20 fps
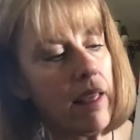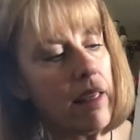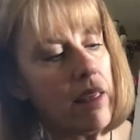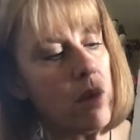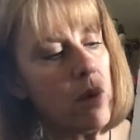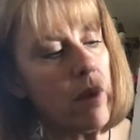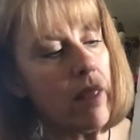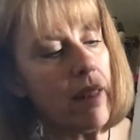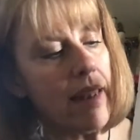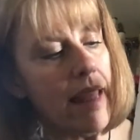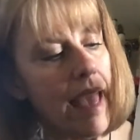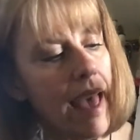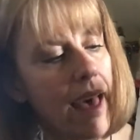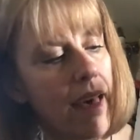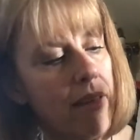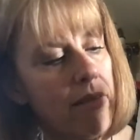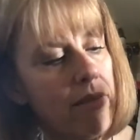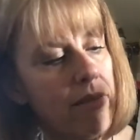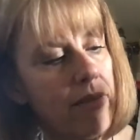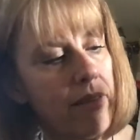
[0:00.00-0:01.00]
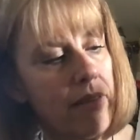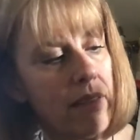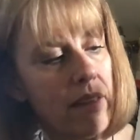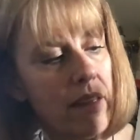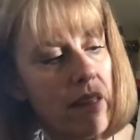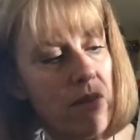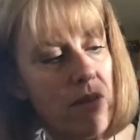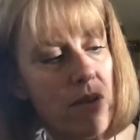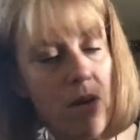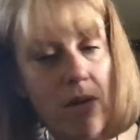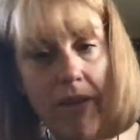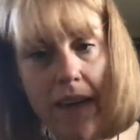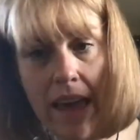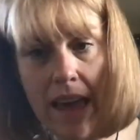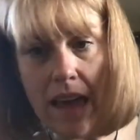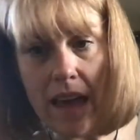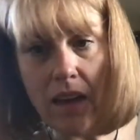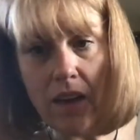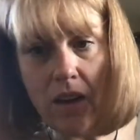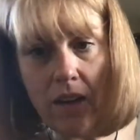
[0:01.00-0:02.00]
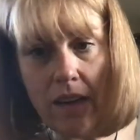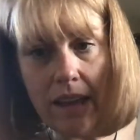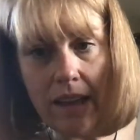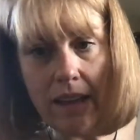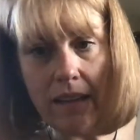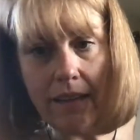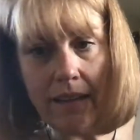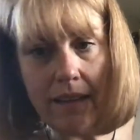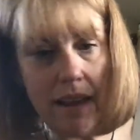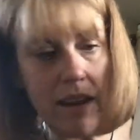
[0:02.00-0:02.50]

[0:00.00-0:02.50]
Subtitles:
You can have, if you have 8 cookies